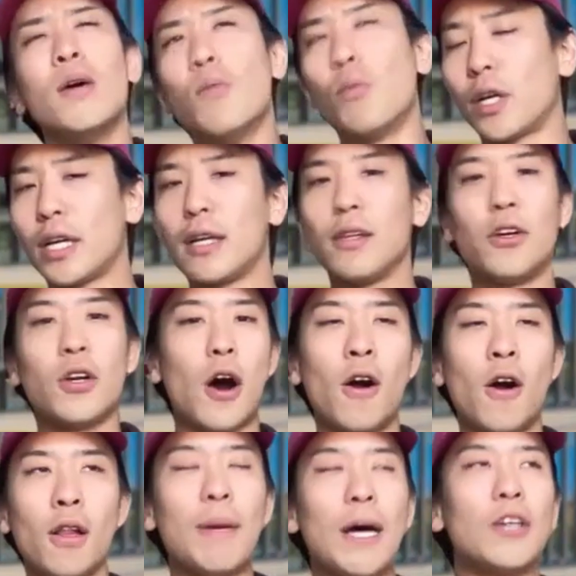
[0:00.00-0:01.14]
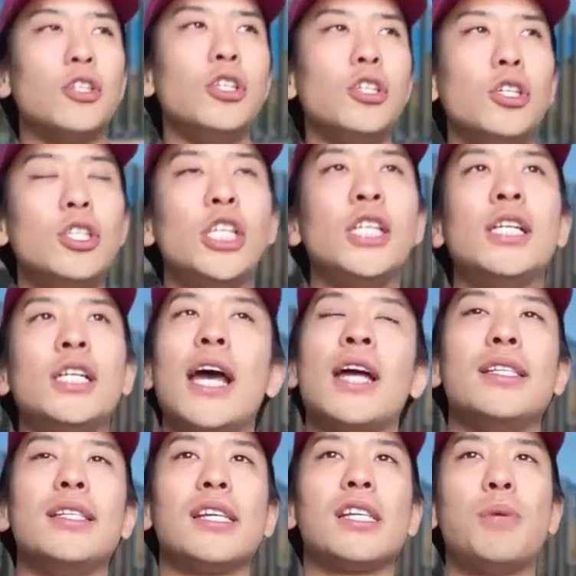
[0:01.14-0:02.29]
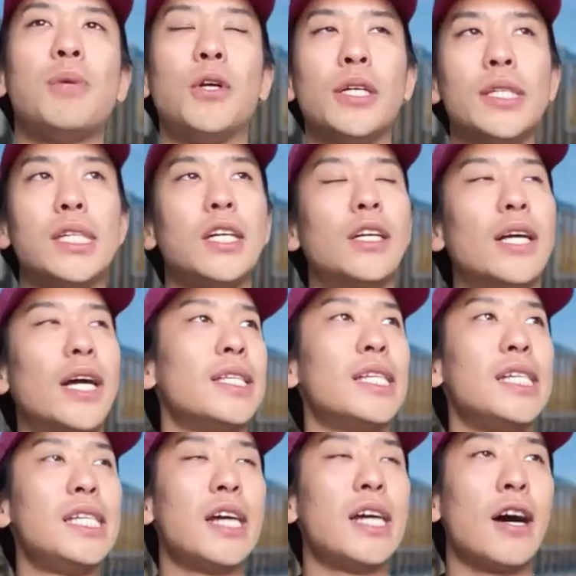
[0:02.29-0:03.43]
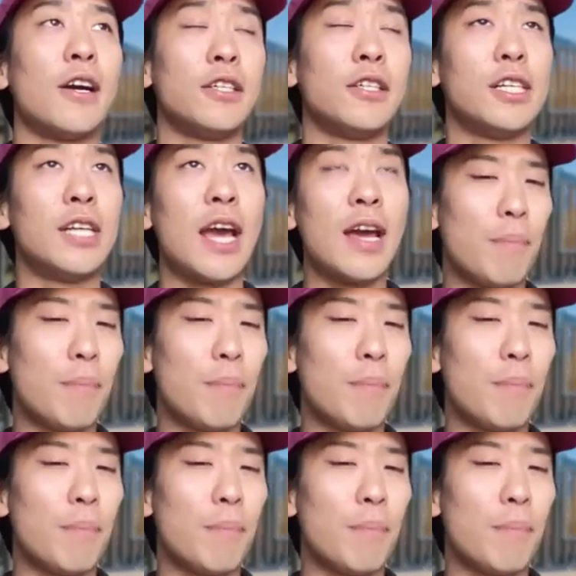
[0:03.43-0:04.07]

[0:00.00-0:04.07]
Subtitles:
We're going to learn all about Jean and his experience here at CCIR today,